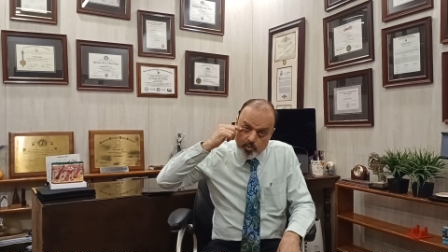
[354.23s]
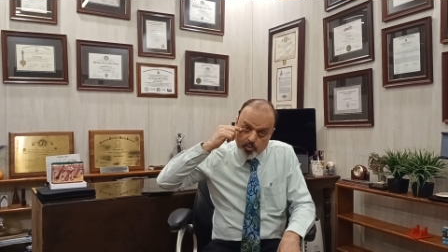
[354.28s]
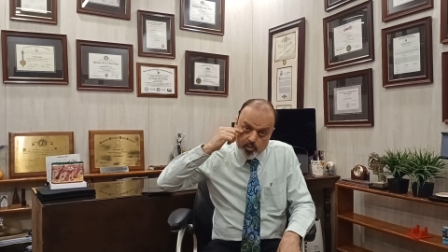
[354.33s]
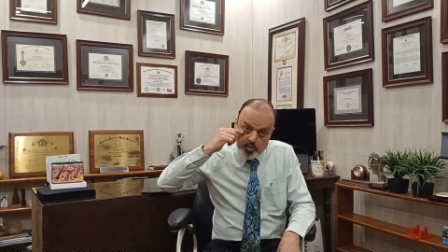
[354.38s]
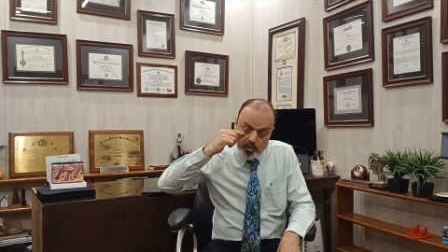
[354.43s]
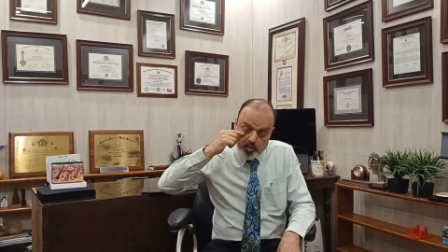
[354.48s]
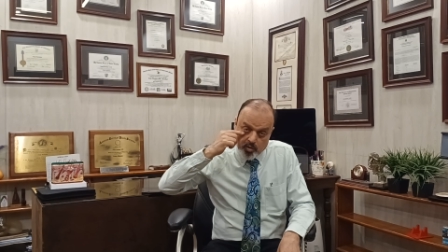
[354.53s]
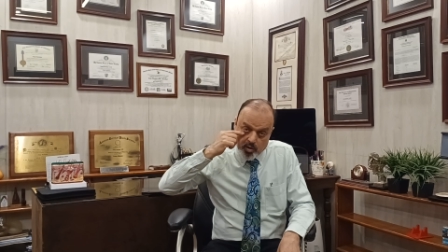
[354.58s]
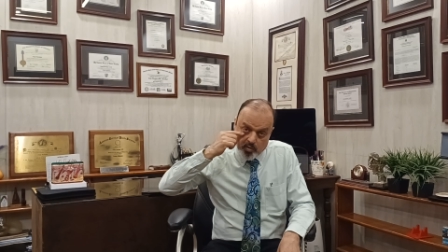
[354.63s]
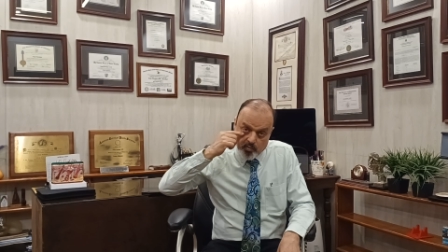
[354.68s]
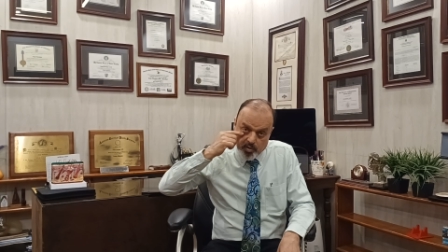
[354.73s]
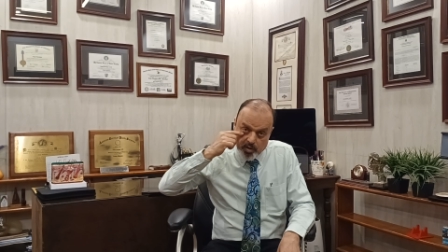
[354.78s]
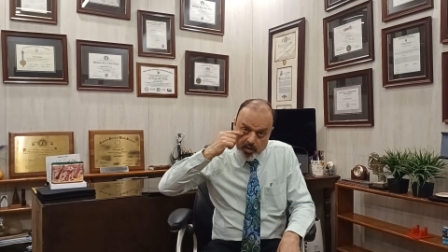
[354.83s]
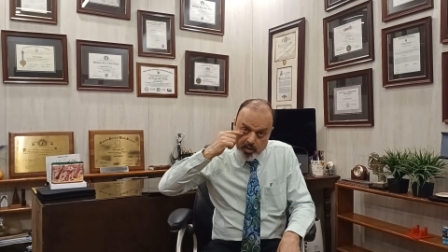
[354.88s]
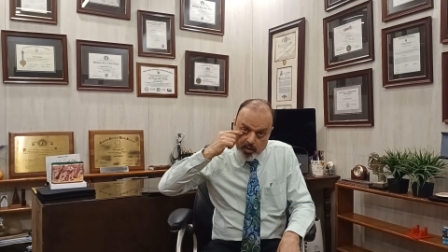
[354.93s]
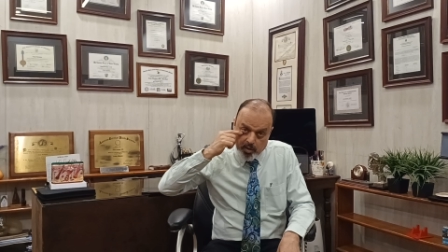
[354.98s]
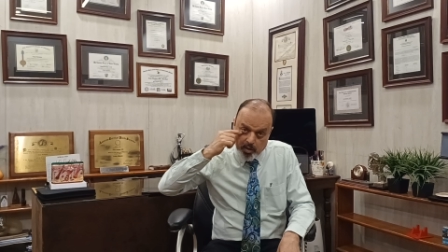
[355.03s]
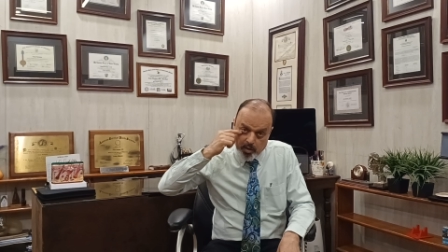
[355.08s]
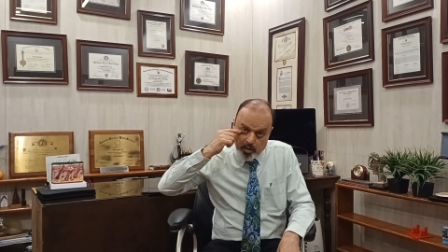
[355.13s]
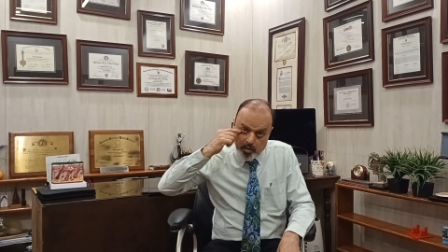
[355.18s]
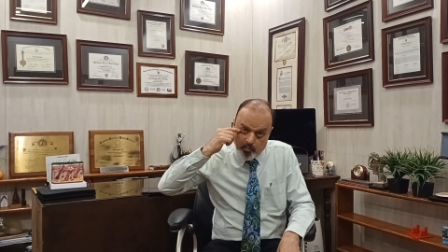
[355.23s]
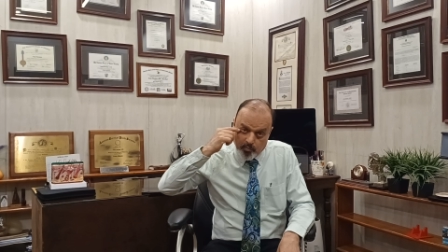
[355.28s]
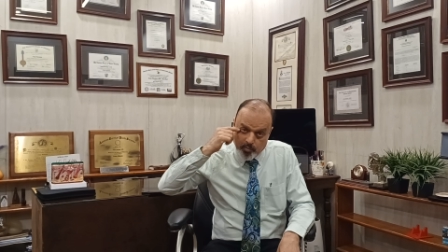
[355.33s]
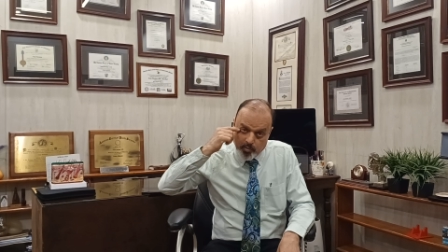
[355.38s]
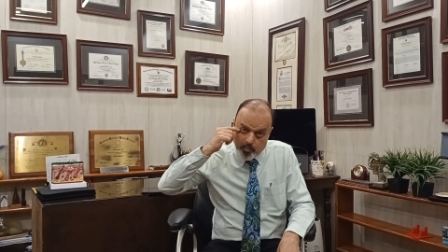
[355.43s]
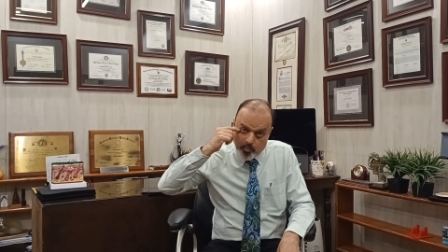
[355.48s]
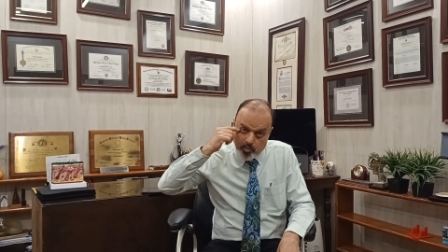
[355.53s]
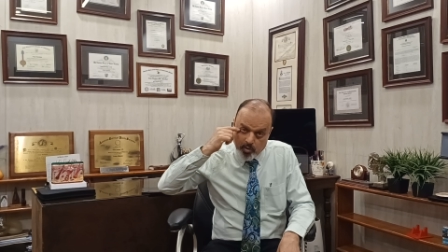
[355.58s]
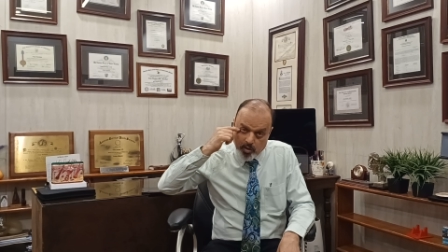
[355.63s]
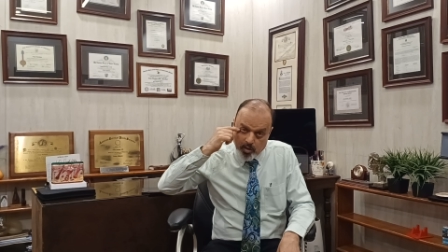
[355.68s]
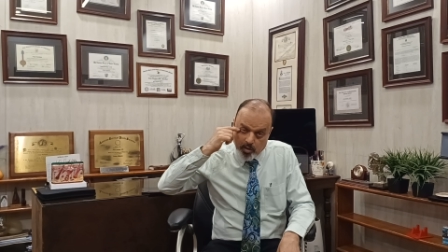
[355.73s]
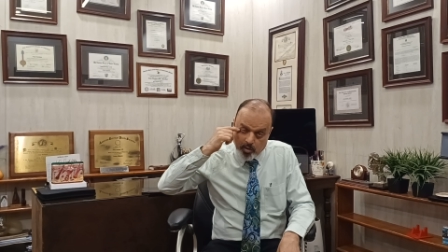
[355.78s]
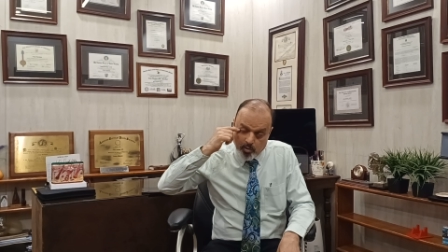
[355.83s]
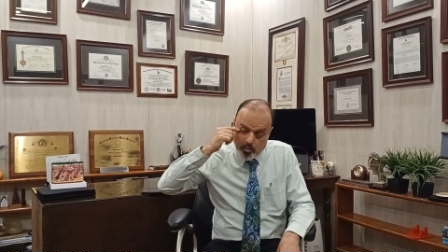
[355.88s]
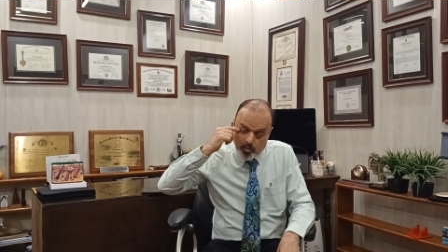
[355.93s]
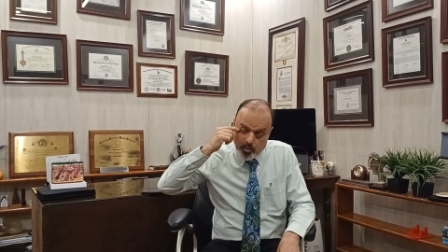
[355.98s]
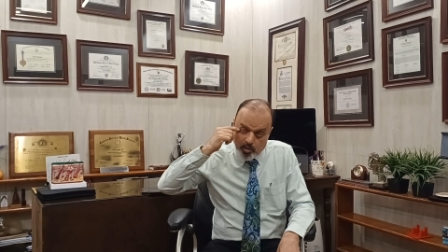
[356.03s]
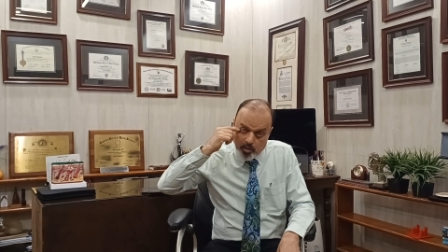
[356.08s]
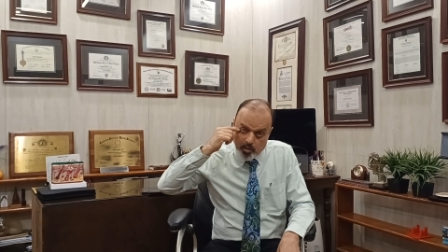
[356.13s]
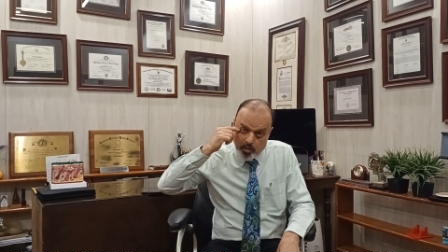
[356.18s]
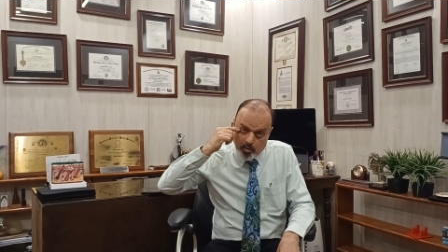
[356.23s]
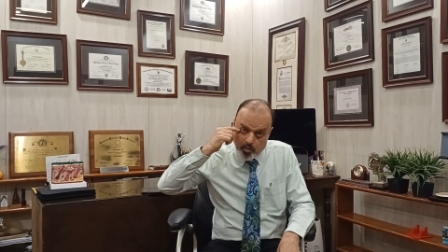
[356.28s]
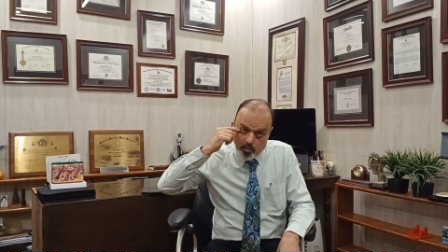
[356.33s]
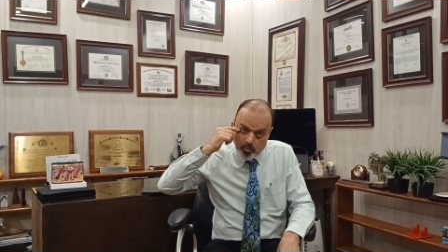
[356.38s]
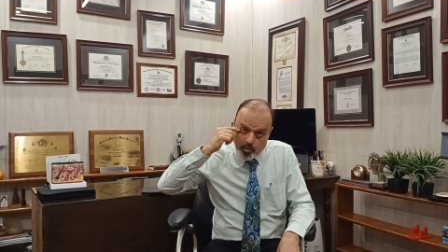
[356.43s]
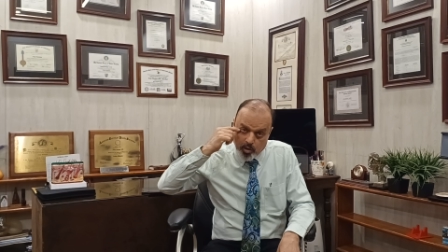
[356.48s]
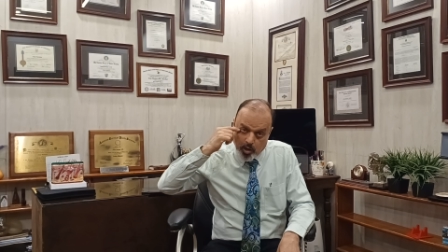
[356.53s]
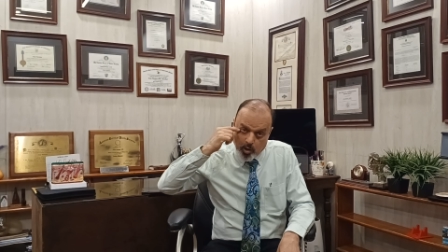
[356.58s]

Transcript: so that you have a little lift to on the